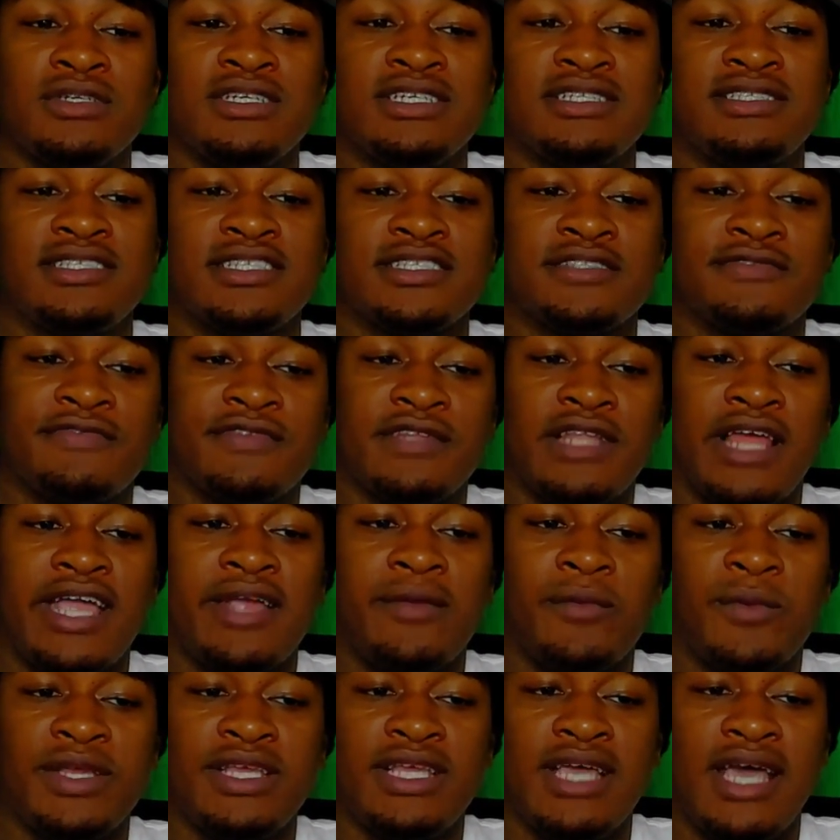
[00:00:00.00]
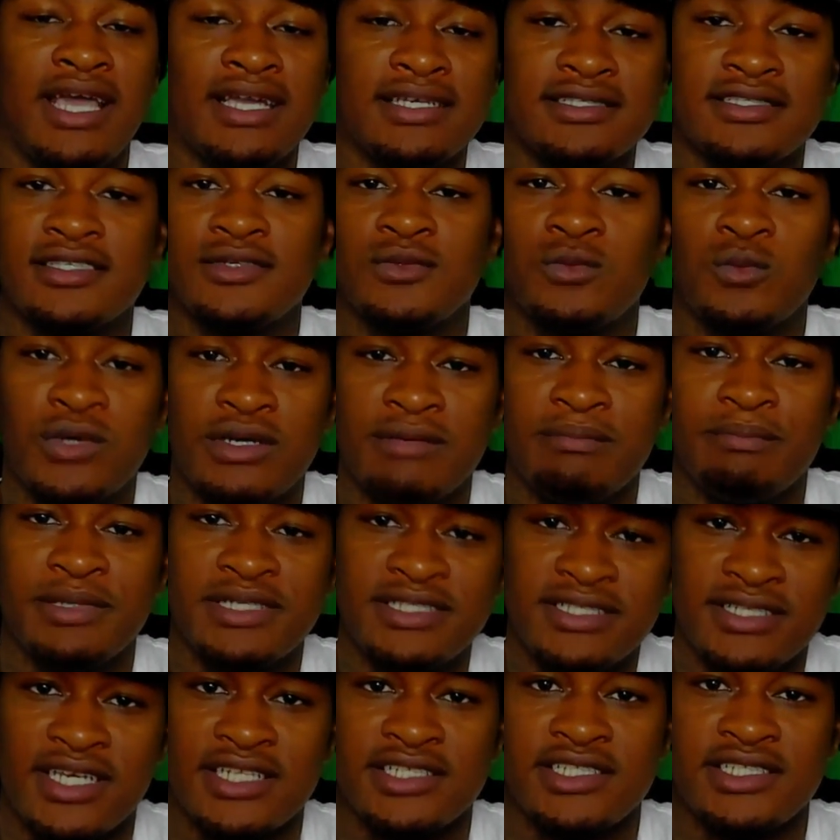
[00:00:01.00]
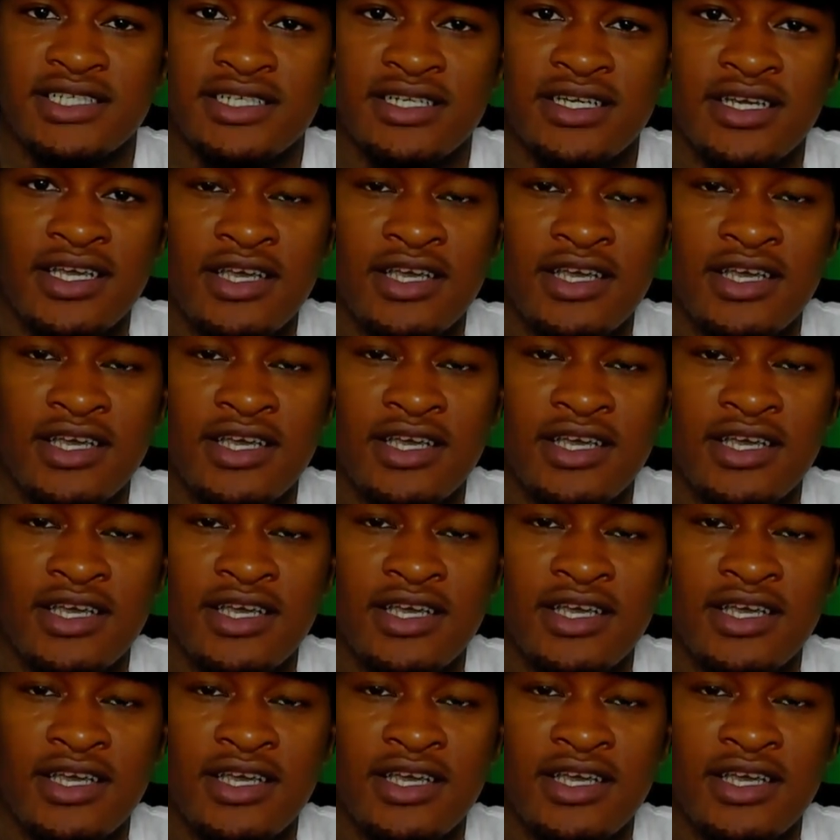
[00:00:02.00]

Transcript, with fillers: This is Flight React's in one possession.